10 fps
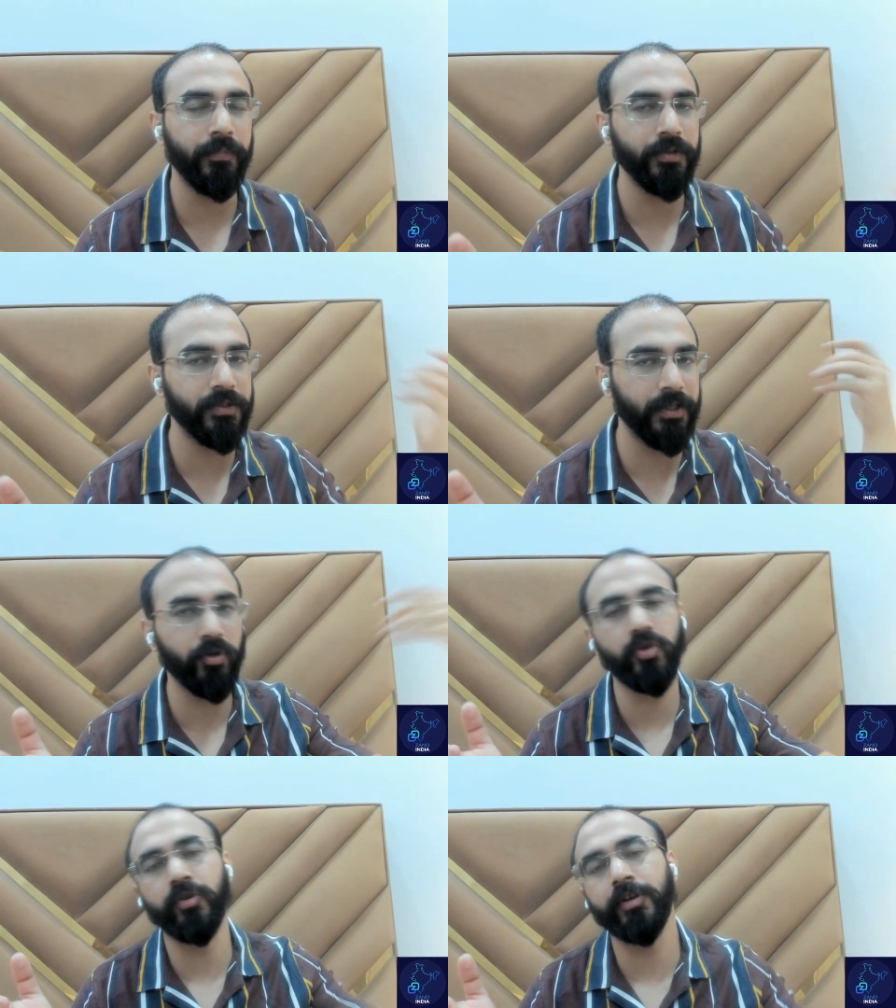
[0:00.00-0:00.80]

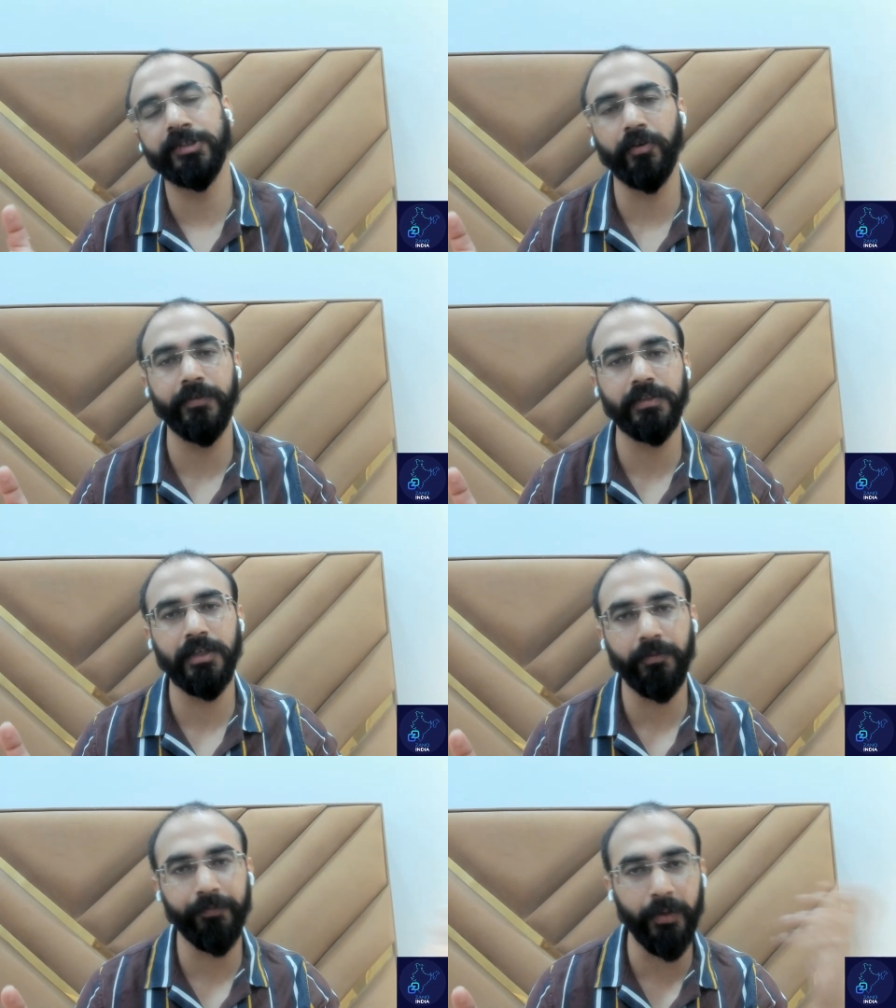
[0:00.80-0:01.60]
Stablecoin is obviously
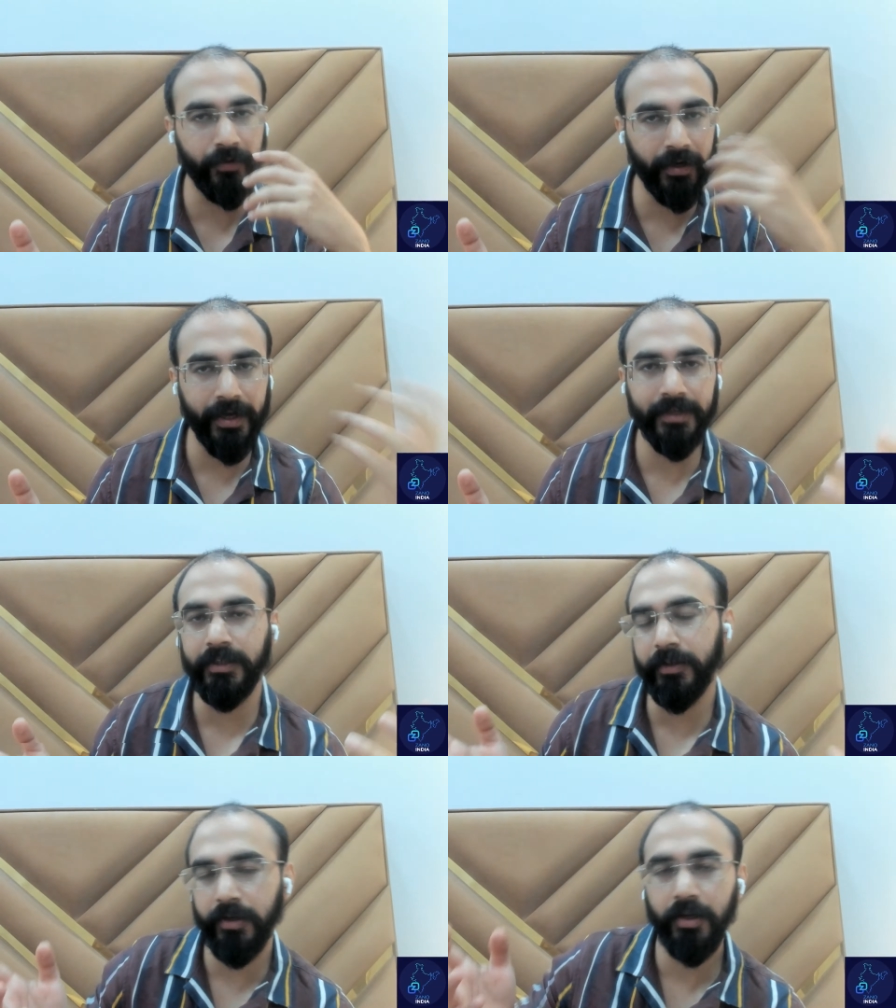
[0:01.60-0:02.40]
the preferred
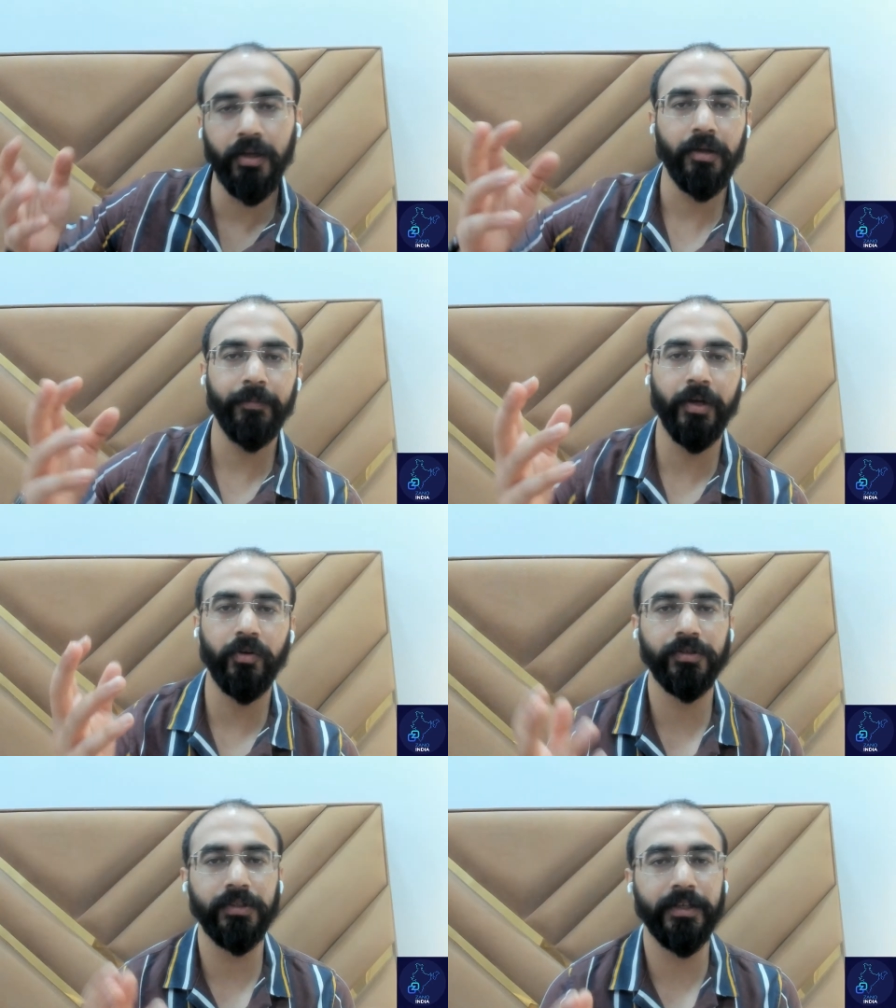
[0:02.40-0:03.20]
asset
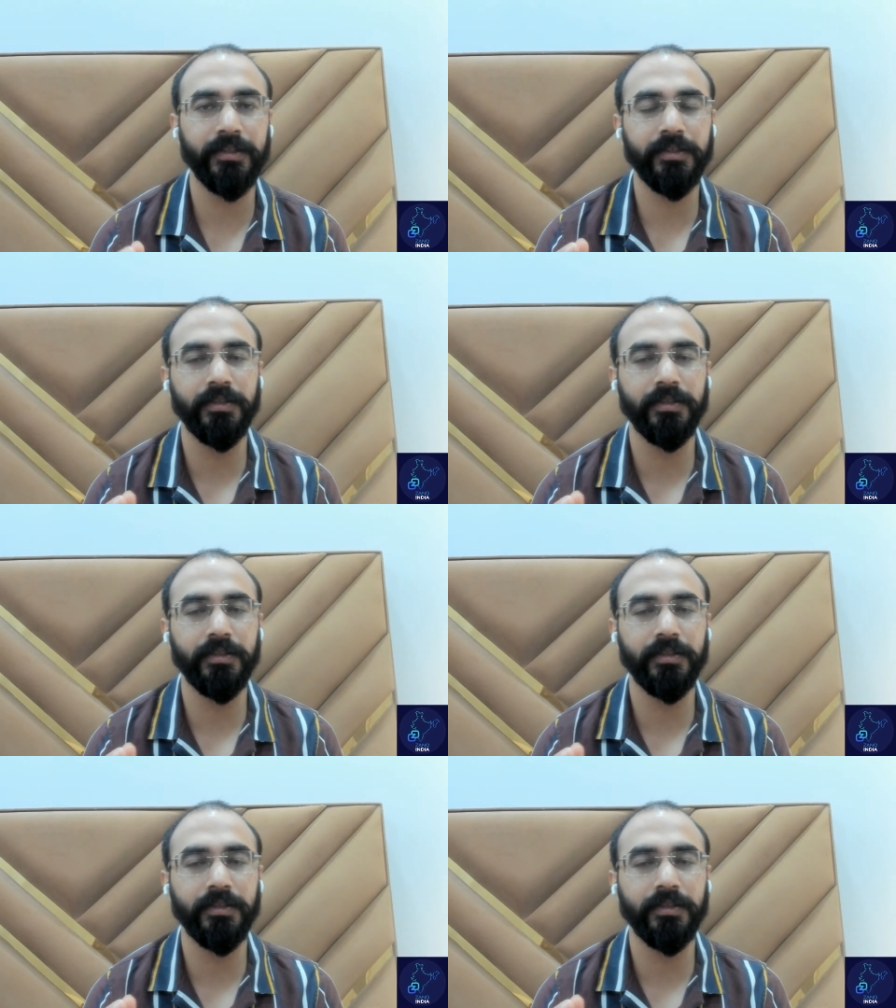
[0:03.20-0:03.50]
because it's